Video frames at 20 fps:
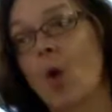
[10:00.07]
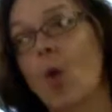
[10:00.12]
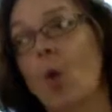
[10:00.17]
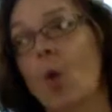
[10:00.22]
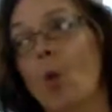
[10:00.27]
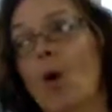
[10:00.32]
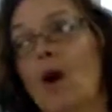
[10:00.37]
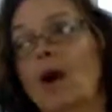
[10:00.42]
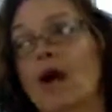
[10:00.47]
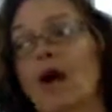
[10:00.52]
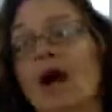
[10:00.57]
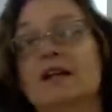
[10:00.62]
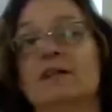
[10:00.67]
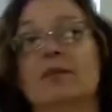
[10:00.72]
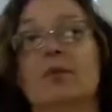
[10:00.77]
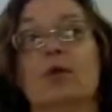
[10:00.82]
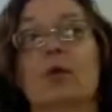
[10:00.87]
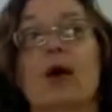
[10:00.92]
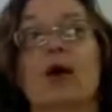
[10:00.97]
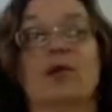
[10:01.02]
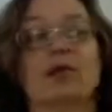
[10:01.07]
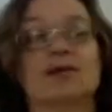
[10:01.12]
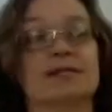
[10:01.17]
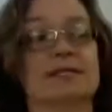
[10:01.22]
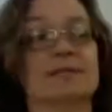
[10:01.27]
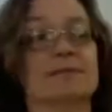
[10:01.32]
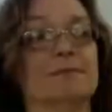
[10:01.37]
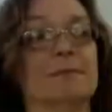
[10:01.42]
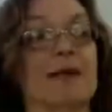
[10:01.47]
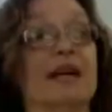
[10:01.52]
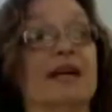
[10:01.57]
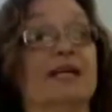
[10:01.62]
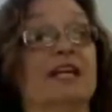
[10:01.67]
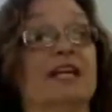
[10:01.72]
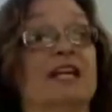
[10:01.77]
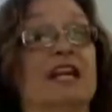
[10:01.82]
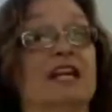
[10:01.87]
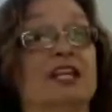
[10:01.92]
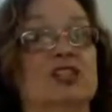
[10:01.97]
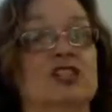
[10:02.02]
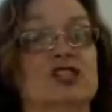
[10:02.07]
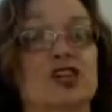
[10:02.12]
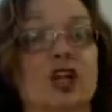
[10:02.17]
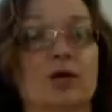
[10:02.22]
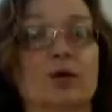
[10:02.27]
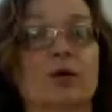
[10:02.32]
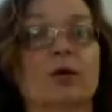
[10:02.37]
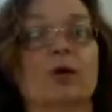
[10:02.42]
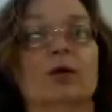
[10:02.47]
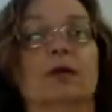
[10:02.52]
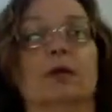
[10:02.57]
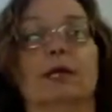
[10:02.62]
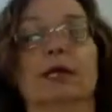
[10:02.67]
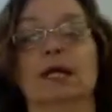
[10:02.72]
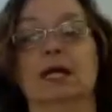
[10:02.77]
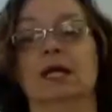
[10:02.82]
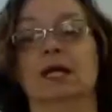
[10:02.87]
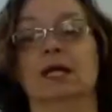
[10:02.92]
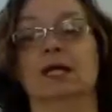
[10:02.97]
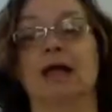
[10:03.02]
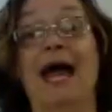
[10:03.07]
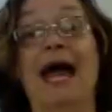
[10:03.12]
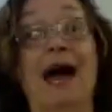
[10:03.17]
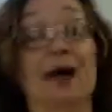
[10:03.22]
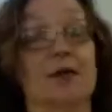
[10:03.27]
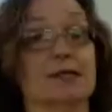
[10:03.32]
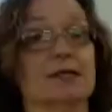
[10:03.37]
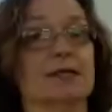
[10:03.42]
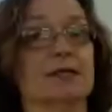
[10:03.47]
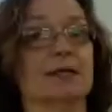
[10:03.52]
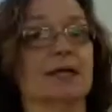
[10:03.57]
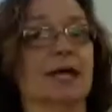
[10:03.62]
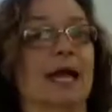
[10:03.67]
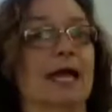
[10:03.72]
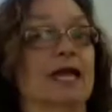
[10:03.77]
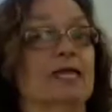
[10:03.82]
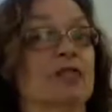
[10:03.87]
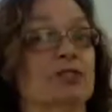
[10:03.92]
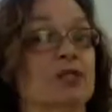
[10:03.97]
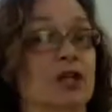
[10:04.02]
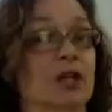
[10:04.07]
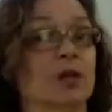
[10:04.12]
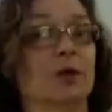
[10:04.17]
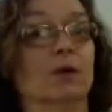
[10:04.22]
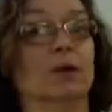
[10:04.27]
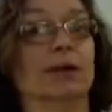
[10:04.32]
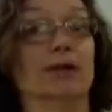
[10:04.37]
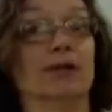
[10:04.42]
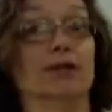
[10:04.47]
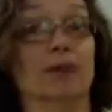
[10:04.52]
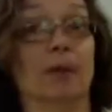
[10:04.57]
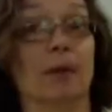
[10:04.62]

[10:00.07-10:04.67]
what kind of progress is made in general in housing and in general in the